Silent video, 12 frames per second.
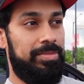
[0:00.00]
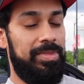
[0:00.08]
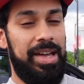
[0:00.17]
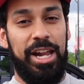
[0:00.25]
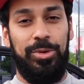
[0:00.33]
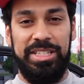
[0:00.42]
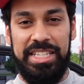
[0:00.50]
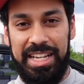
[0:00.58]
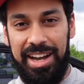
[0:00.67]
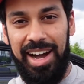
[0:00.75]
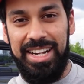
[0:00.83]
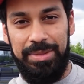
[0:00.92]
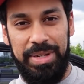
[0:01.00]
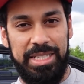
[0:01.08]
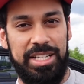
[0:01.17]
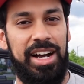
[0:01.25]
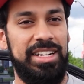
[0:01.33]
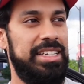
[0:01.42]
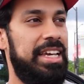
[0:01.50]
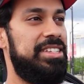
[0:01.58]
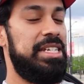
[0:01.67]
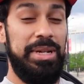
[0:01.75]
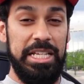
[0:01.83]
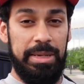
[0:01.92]
I don't want to say content because content
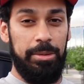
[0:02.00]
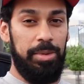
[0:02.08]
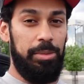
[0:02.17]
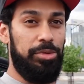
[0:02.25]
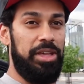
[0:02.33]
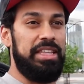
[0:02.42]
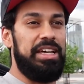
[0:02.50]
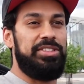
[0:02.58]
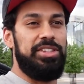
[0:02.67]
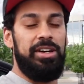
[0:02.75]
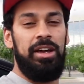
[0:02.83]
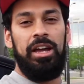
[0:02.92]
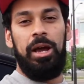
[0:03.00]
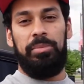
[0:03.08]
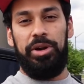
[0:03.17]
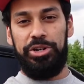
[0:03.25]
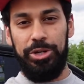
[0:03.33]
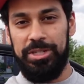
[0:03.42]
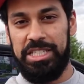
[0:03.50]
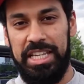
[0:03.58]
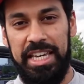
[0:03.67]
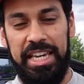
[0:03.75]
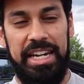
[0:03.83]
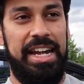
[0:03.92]
intimidates people. People think they have to produce
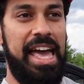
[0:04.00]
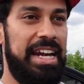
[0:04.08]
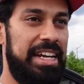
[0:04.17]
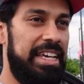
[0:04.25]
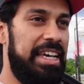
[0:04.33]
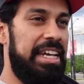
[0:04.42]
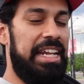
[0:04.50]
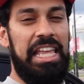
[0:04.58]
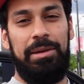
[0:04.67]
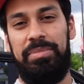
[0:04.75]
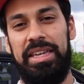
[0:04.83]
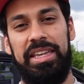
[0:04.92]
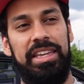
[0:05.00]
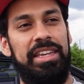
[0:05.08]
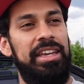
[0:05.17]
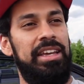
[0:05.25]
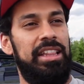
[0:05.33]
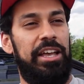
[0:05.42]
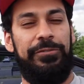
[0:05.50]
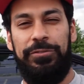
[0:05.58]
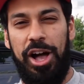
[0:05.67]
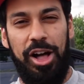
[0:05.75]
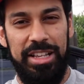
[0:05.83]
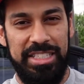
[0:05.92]
it and edit it and like be like
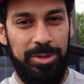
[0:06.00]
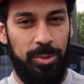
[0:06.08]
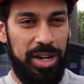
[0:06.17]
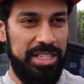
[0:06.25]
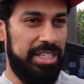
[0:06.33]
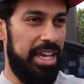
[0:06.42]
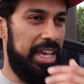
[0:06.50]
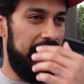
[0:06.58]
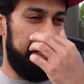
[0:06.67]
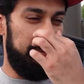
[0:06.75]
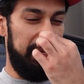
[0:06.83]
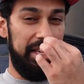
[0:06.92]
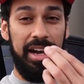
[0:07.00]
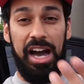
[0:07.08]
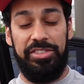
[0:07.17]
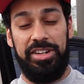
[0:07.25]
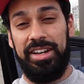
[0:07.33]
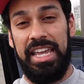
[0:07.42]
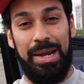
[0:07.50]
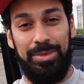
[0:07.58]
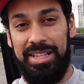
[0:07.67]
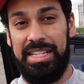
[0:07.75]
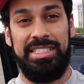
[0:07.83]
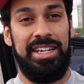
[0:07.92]
flawless in one take and be confident on camera,
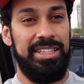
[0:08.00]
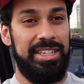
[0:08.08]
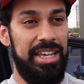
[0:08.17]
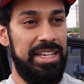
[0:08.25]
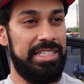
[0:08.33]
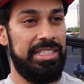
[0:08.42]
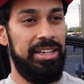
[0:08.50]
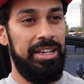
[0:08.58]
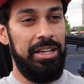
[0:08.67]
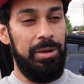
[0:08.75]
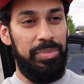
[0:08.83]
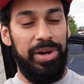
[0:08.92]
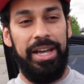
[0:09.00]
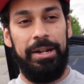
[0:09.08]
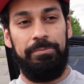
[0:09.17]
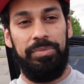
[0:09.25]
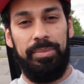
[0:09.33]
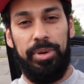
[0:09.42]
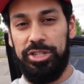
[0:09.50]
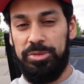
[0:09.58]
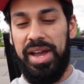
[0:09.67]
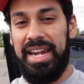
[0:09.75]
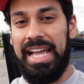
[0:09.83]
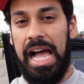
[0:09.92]
and that's not the case. But personal
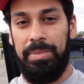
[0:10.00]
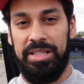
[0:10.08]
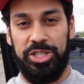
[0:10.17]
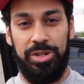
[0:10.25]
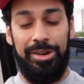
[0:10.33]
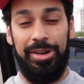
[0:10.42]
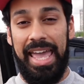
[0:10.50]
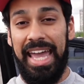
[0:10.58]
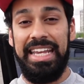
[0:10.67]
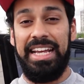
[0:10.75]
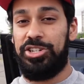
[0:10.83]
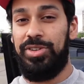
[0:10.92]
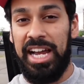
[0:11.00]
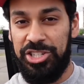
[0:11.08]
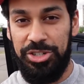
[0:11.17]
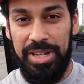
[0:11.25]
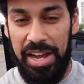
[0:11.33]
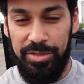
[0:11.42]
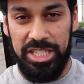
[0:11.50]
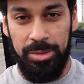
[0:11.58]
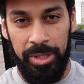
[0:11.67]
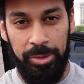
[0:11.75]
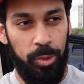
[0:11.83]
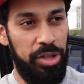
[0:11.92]
branding happens throughout any interaction you have with
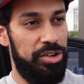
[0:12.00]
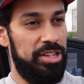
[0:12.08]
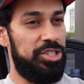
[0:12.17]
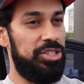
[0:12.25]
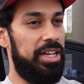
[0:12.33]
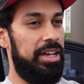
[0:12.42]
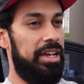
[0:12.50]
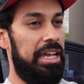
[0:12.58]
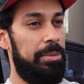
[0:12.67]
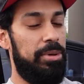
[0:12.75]
someone, whether it's a